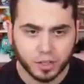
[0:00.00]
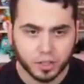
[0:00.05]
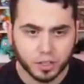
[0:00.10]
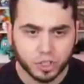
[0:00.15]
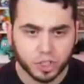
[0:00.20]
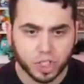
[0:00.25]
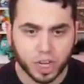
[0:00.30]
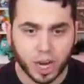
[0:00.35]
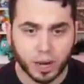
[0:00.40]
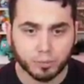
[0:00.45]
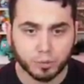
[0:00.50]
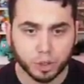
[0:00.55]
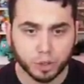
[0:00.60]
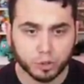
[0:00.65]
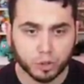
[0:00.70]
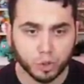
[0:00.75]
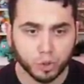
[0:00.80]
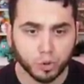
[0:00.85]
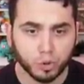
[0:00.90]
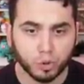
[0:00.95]
Chapter
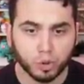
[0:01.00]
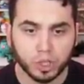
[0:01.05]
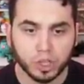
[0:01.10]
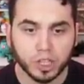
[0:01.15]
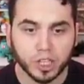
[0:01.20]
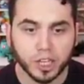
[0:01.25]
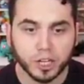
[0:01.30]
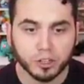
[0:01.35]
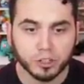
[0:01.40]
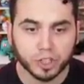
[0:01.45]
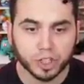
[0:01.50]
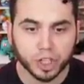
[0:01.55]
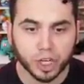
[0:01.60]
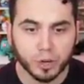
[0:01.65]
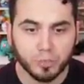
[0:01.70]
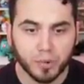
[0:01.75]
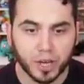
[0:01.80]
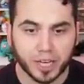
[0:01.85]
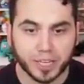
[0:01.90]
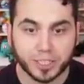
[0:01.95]
2, Leadership
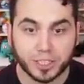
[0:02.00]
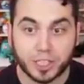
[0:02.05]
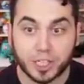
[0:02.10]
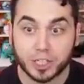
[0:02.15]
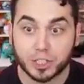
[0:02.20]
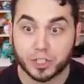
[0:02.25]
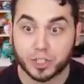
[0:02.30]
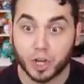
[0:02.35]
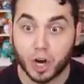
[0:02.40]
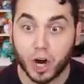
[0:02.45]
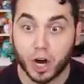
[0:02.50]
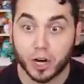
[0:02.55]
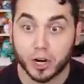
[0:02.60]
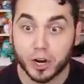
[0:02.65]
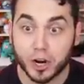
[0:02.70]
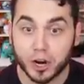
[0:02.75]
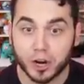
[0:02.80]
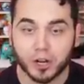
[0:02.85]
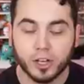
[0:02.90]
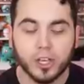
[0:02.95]
and
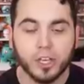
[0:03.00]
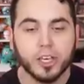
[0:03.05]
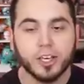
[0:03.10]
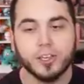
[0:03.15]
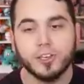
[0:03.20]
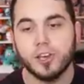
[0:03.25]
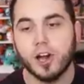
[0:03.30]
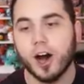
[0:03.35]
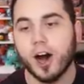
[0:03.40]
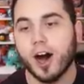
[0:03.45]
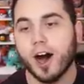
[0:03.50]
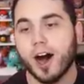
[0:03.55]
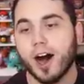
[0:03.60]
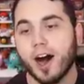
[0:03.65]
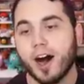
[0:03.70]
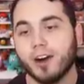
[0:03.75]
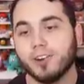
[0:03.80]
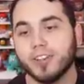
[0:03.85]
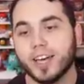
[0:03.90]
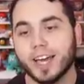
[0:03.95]
Dishonor.
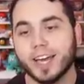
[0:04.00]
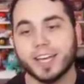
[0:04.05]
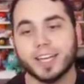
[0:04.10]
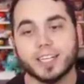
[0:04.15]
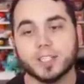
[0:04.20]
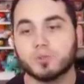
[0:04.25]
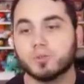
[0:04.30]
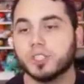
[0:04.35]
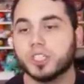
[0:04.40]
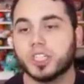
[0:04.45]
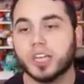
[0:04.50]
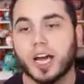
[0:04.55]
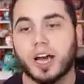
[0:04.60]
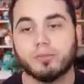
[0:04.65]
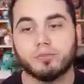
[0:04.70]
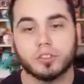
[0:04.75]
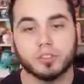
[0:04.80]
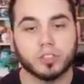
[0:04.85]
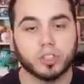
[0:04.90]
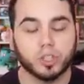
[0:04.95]
Yo, they hit us with
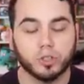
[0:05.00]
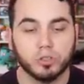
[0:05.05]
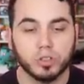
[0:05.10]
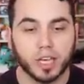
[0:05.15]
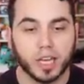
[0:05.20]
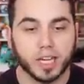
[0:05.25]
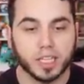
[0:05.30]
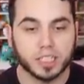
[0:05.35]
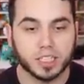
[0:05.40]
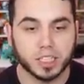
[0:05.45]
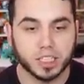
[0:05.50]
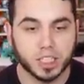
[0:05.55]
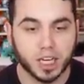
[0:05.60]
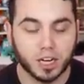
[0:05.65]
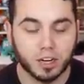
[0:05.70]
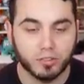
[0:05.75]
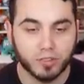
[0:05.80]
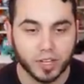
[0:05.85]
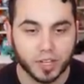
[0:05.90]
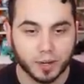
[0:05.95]
Chapter 2, ladies and
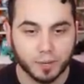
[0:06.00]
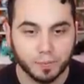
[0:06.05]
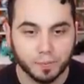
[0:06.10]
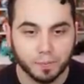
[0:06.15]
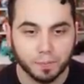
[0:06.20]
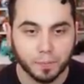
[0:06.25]
gentlemen.